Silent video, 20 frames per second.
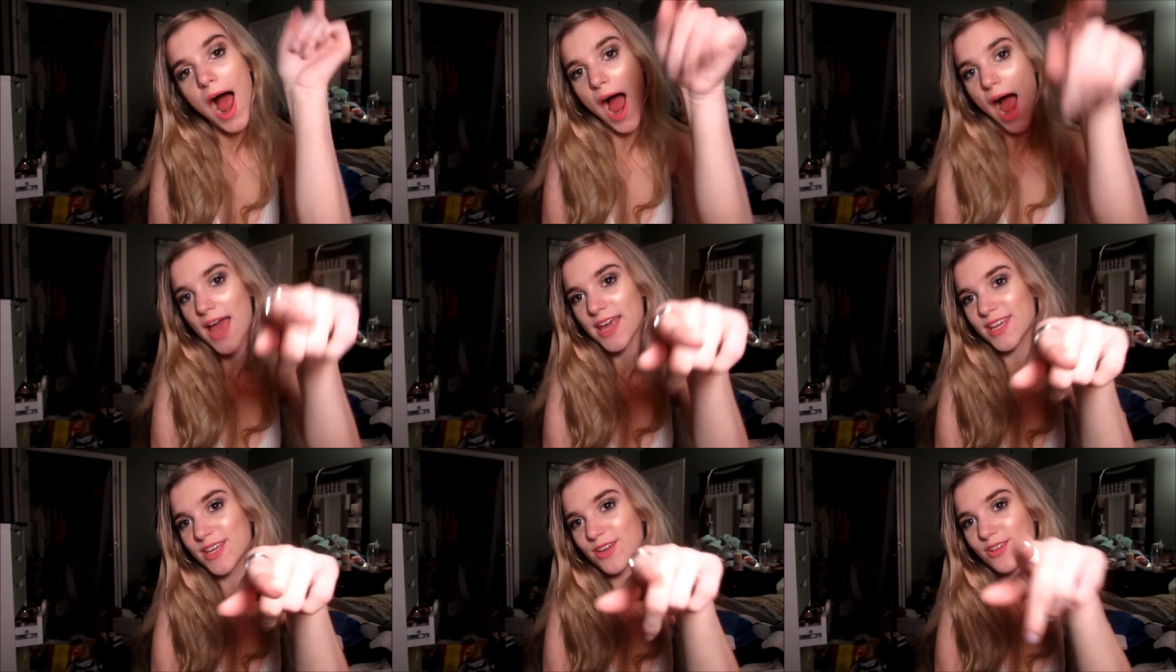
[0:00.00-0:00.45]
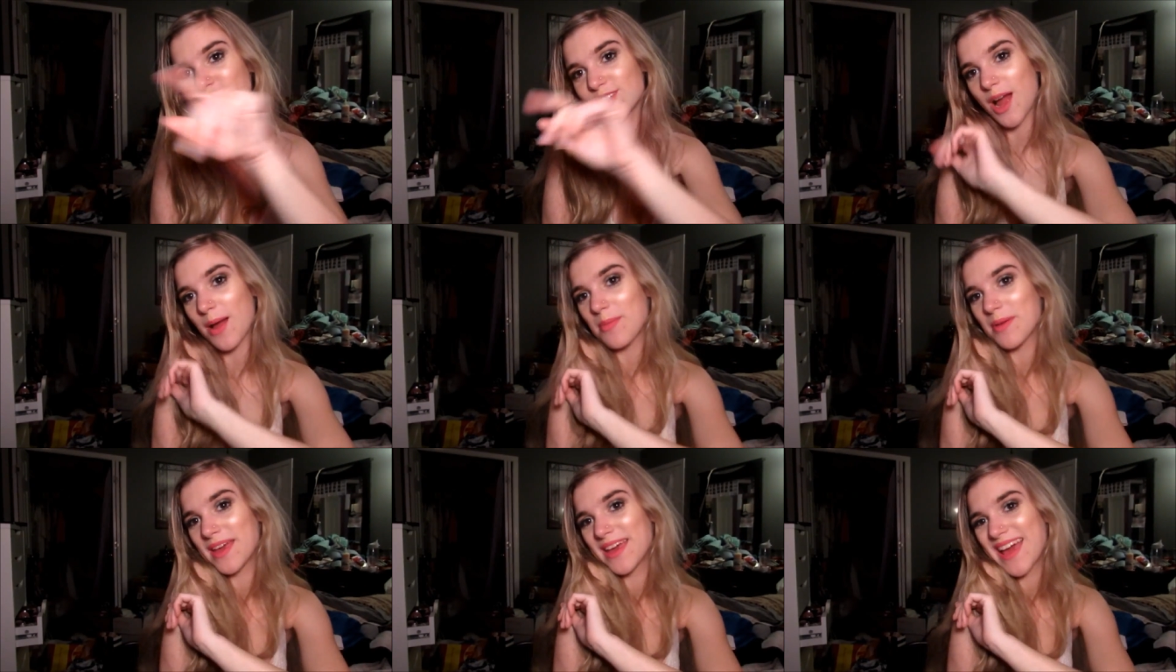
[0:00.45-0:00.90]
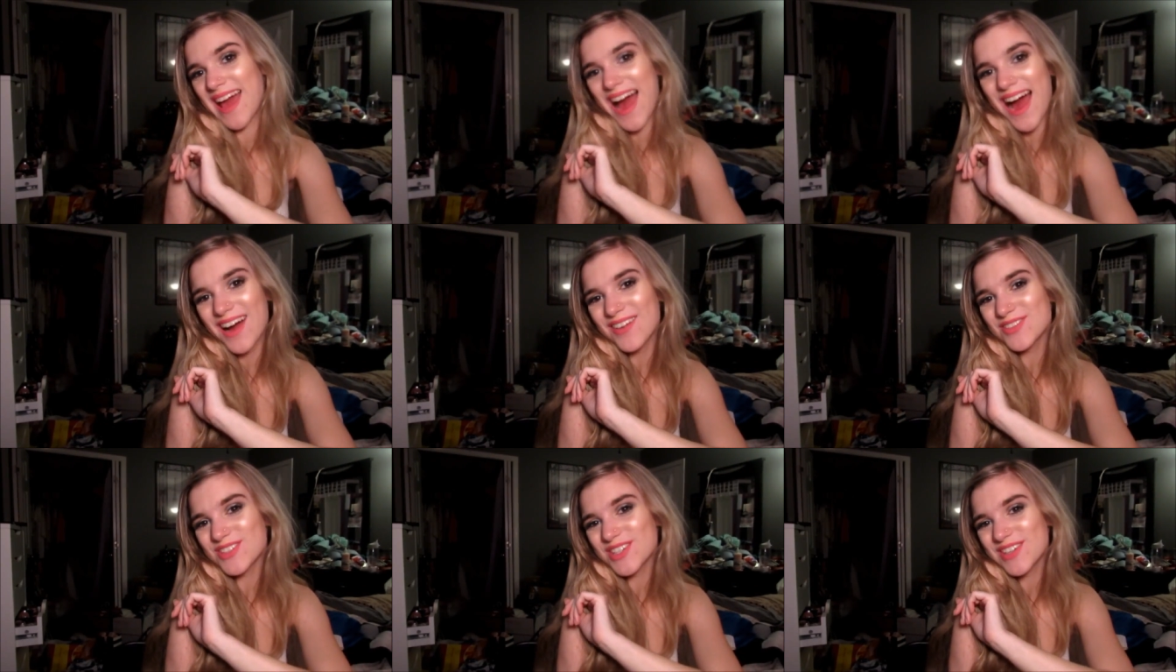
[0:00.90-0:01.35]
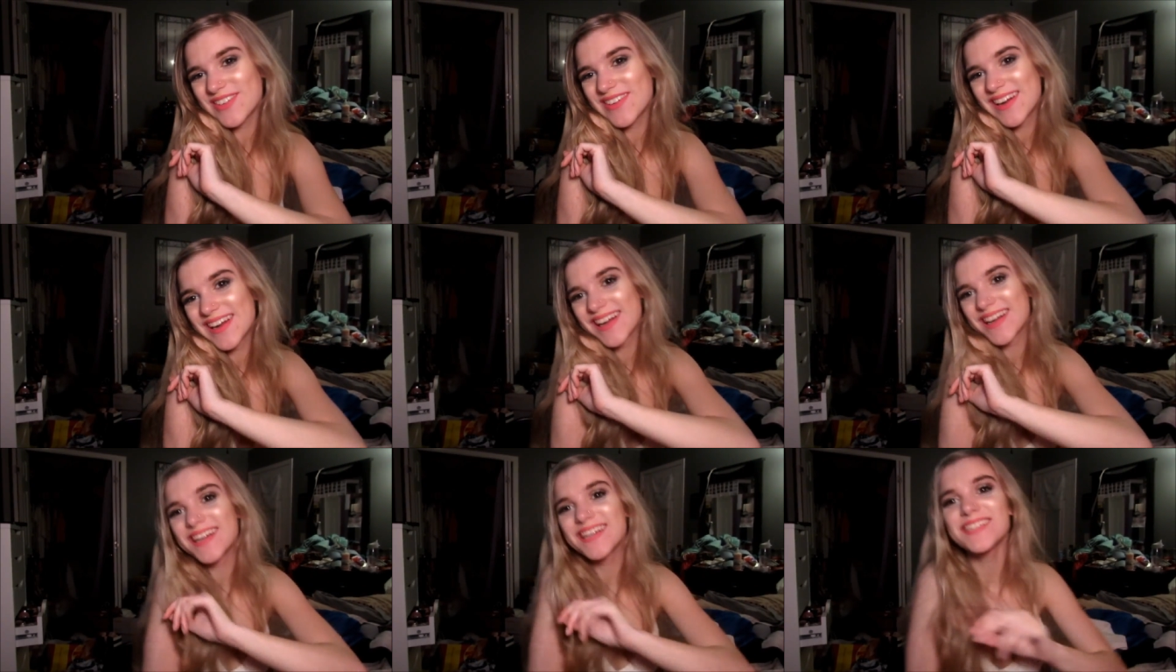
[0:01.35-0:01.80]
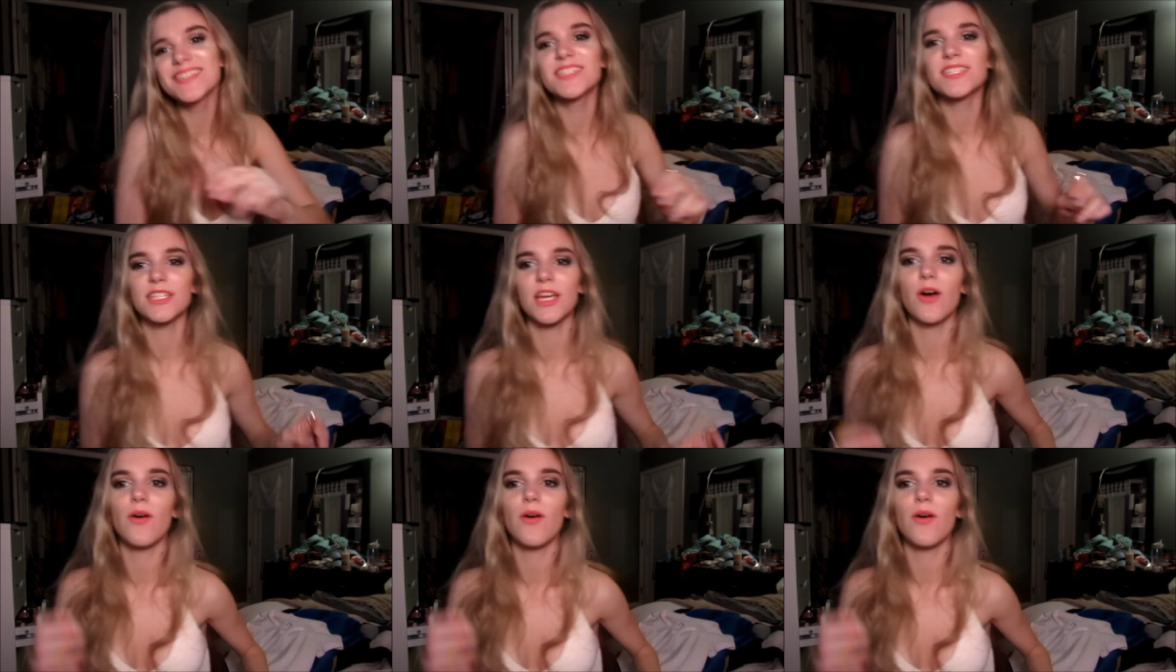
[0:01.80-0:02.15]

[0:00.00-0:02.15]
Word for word: I can go shopping afterwards. So